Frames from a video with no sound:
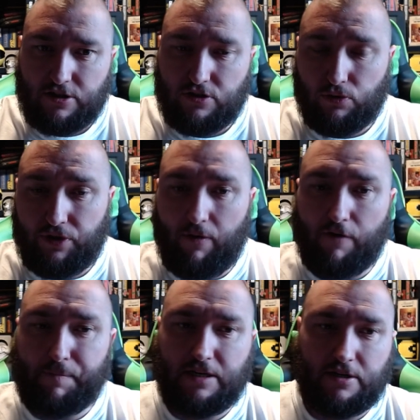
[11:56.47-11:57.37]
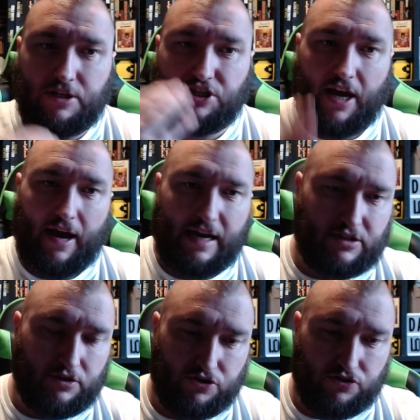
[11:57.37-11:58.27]
because although I've been doing shout outs
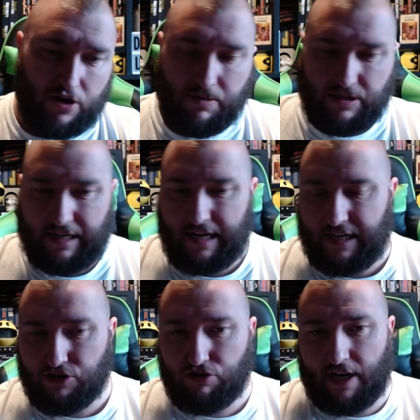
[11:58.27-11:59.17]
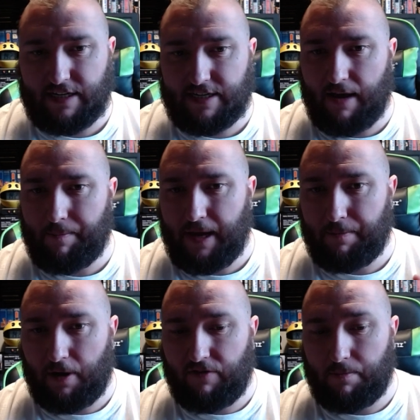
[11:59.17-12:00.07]
on the stream, and it's great to get
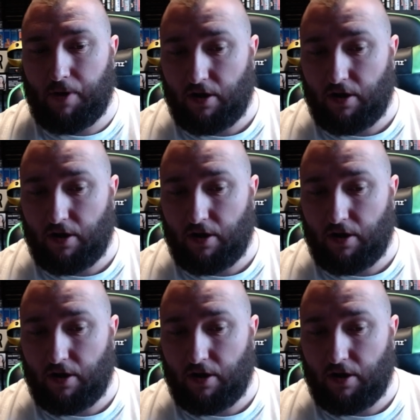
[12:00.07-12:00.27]
people over the mark.